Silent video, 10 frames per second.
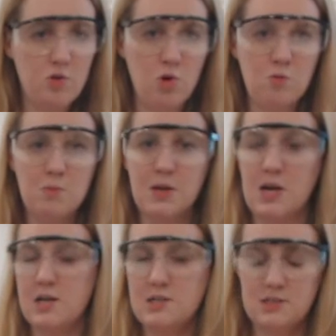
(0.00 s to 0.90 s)
than normal
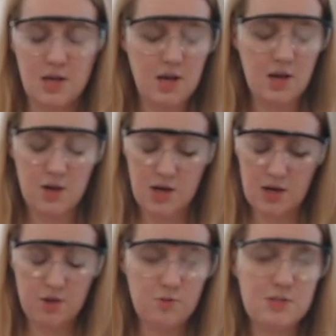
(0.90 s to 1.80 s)
because
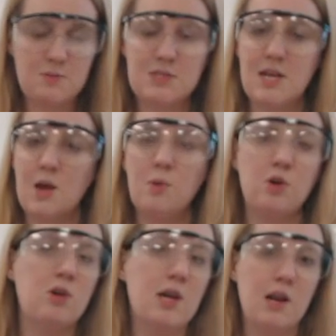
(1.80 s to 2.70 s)
there was some sand we
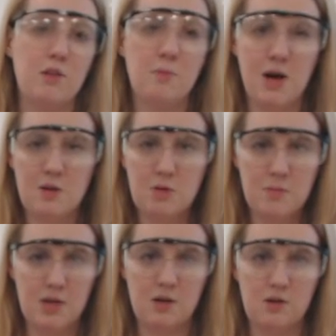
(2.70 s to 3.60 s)
couldn't get out of the bottom of the
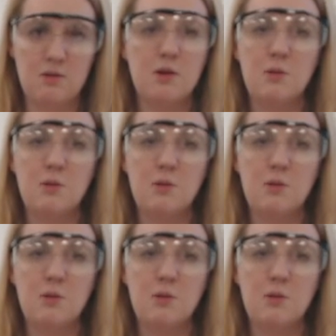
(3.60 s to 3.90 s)
beaker.